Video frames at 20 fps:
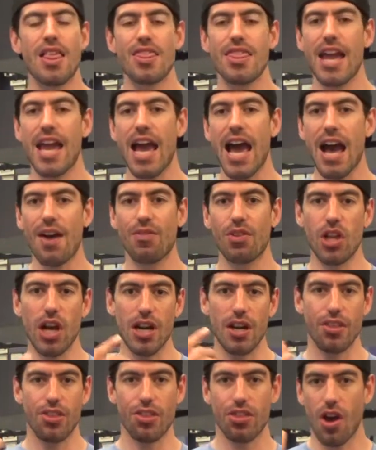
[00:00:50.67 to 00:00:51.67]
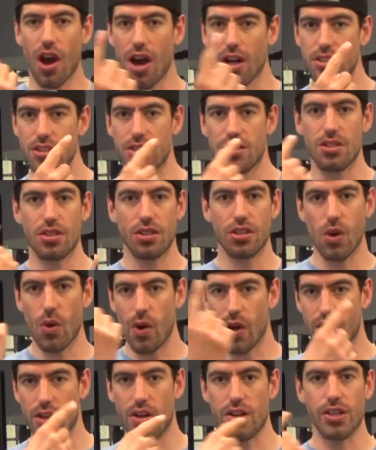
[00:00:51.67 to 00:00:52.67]
They have a lot of thoughts
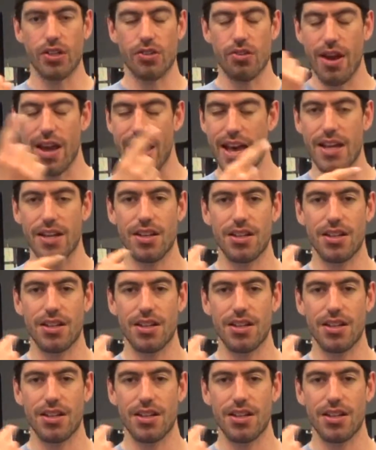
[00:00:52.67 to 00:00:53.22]
going on in their head.